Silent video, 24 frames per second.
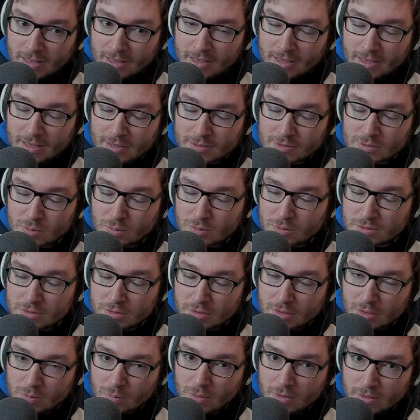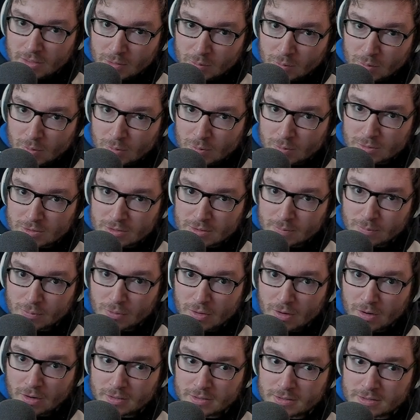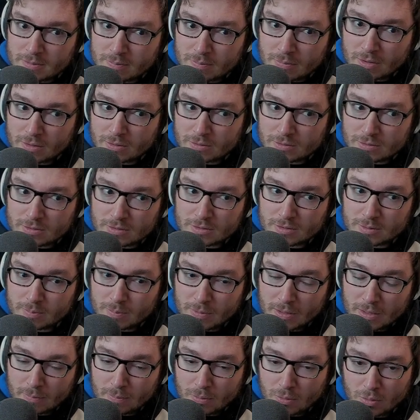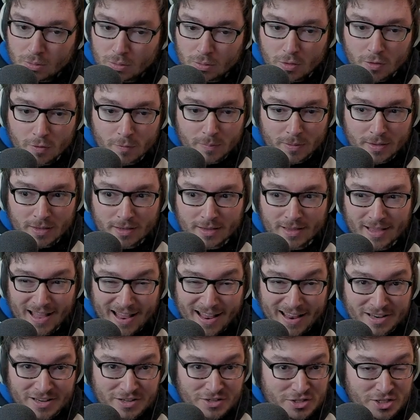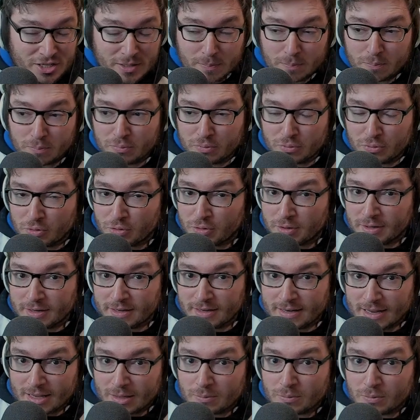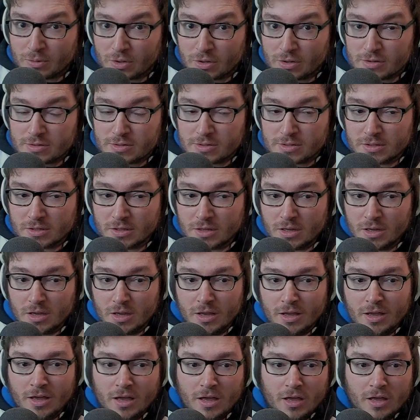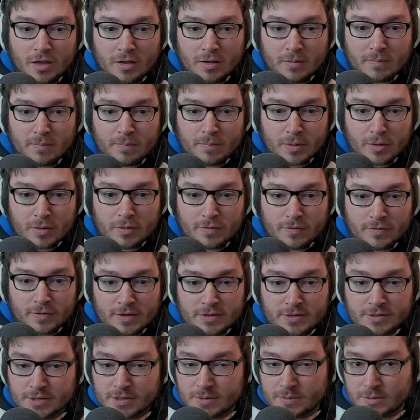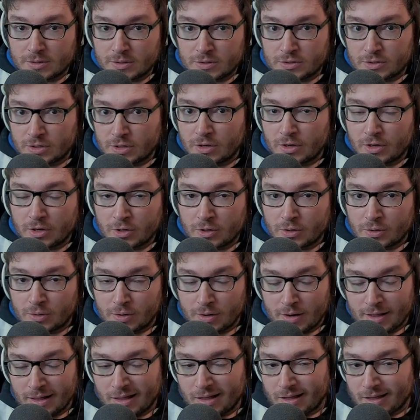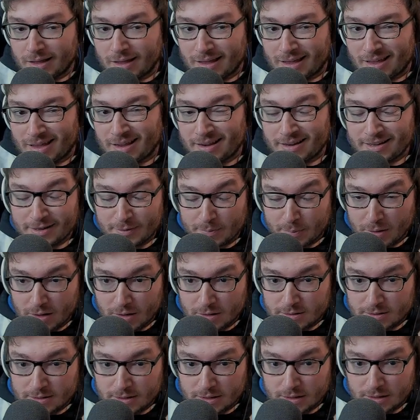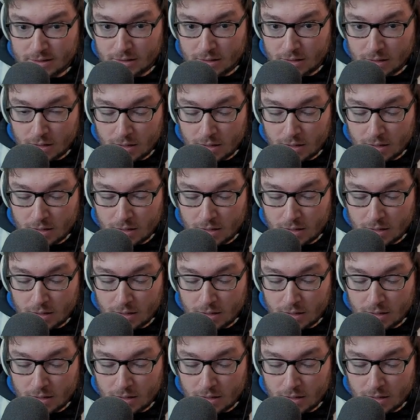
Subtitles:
it's also the one that will surprise the most people of being actually pretty damn good, both in terms of solo and party.